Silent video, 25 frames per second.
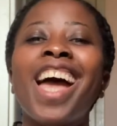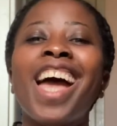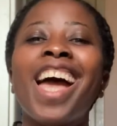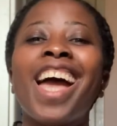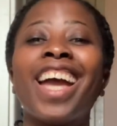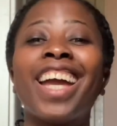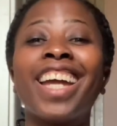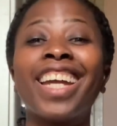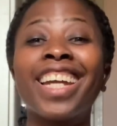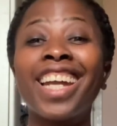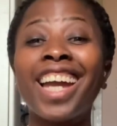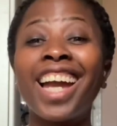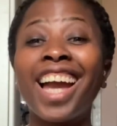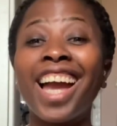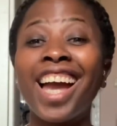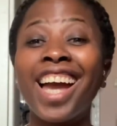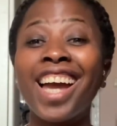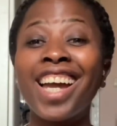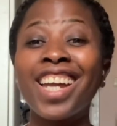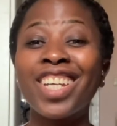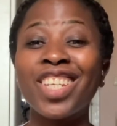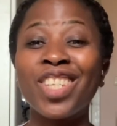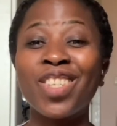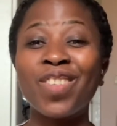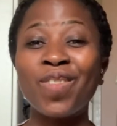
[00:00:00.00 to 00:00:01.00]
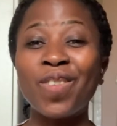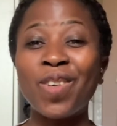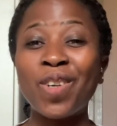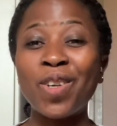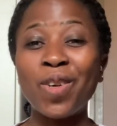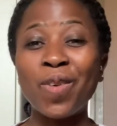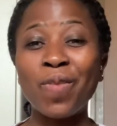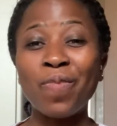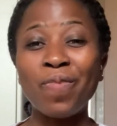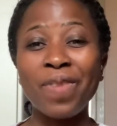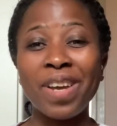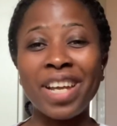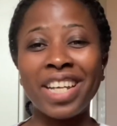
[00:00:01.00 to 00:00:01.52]
Hey guys,
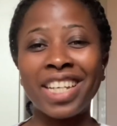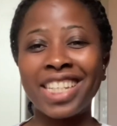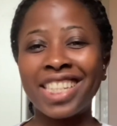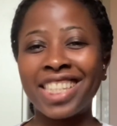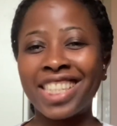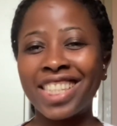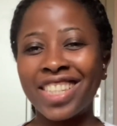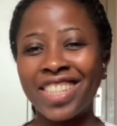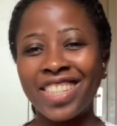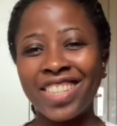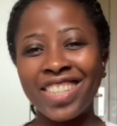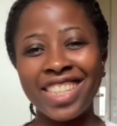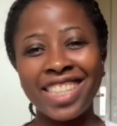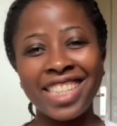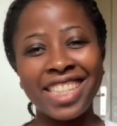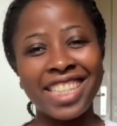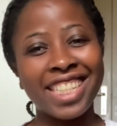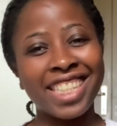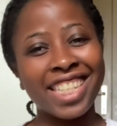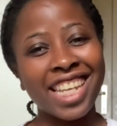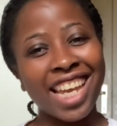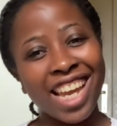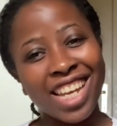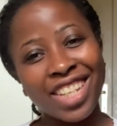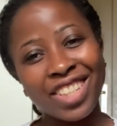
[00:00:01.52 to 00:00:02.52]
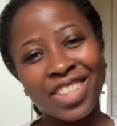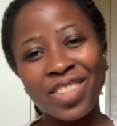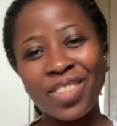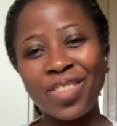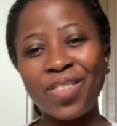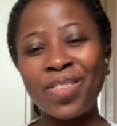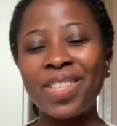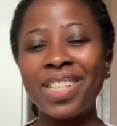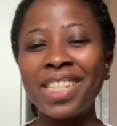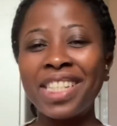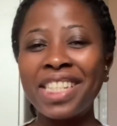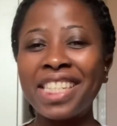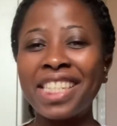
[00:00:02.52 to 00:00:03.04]
welcome back to the channel
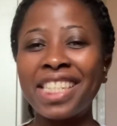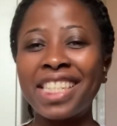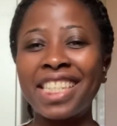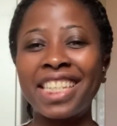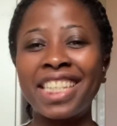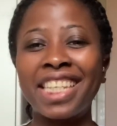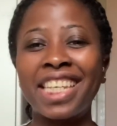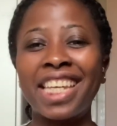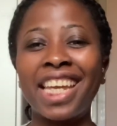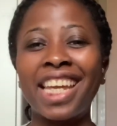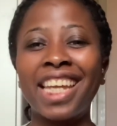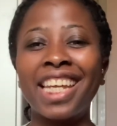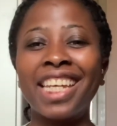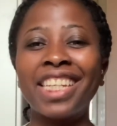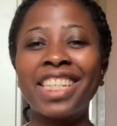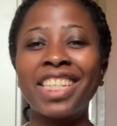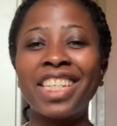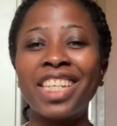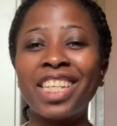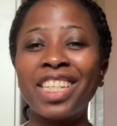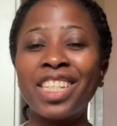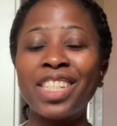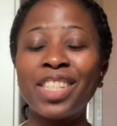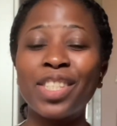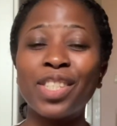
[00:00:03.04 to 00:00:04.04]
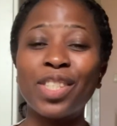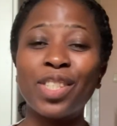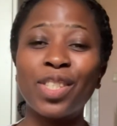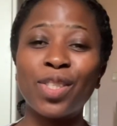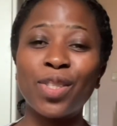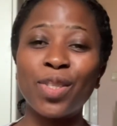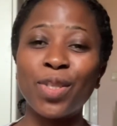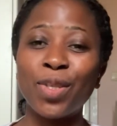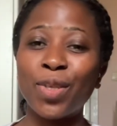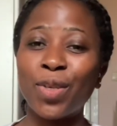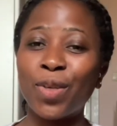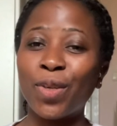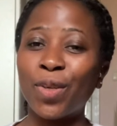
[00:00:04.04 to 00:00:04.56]
once again. It's
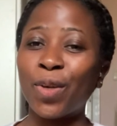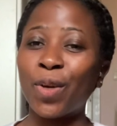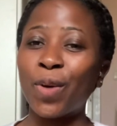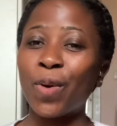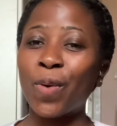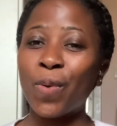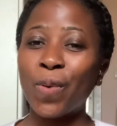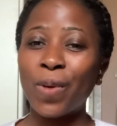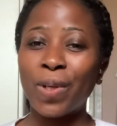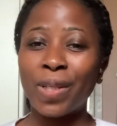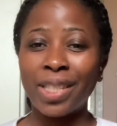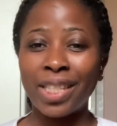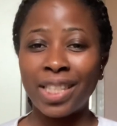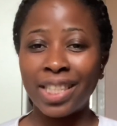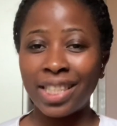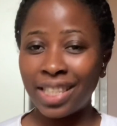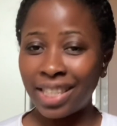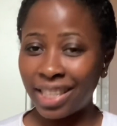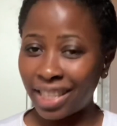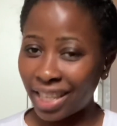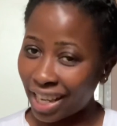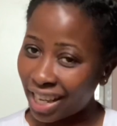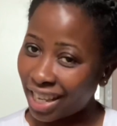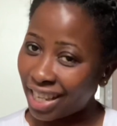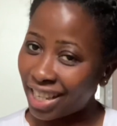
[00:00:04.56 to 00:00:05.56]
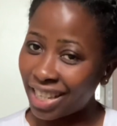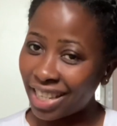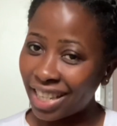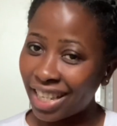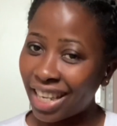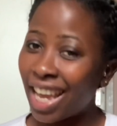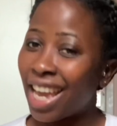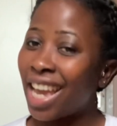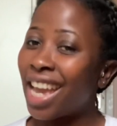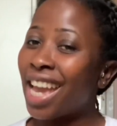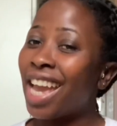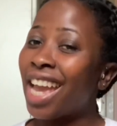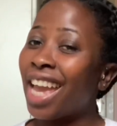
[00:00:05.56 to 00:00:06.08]
your girl
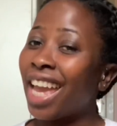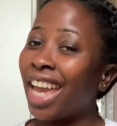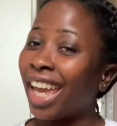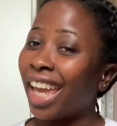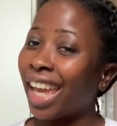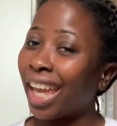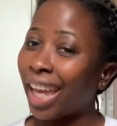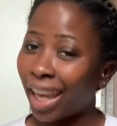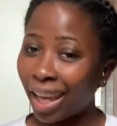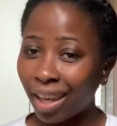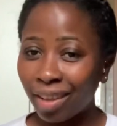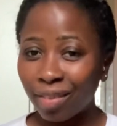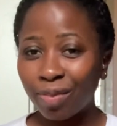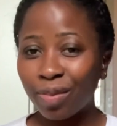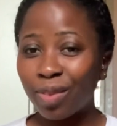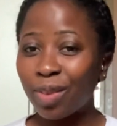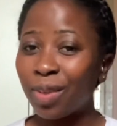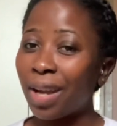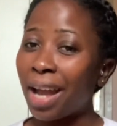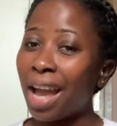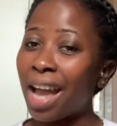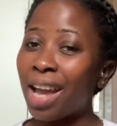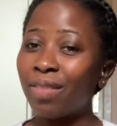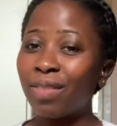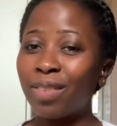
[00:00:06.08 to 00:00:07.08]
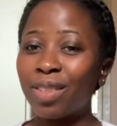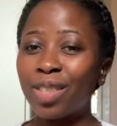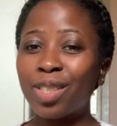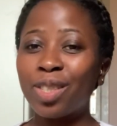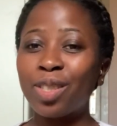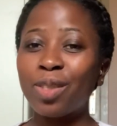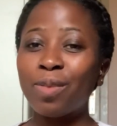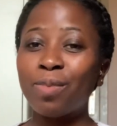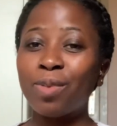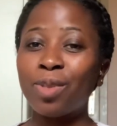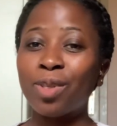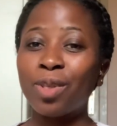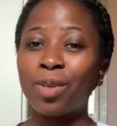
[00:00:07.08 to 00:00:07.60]
D. If you haven't
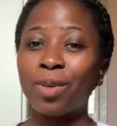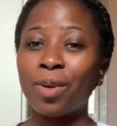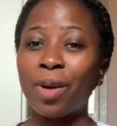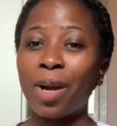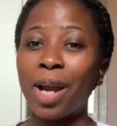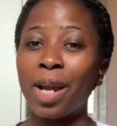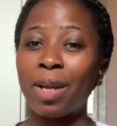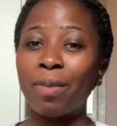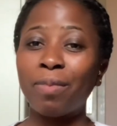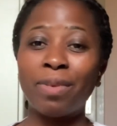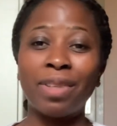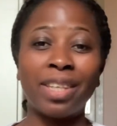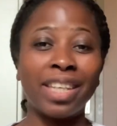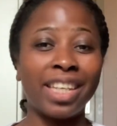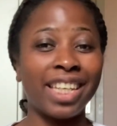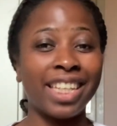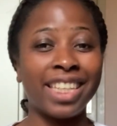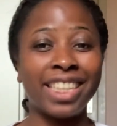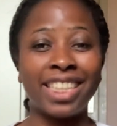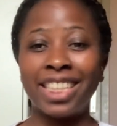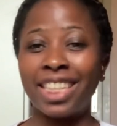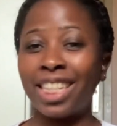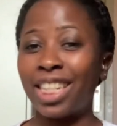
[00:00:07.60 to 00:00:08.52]
subscribed yet,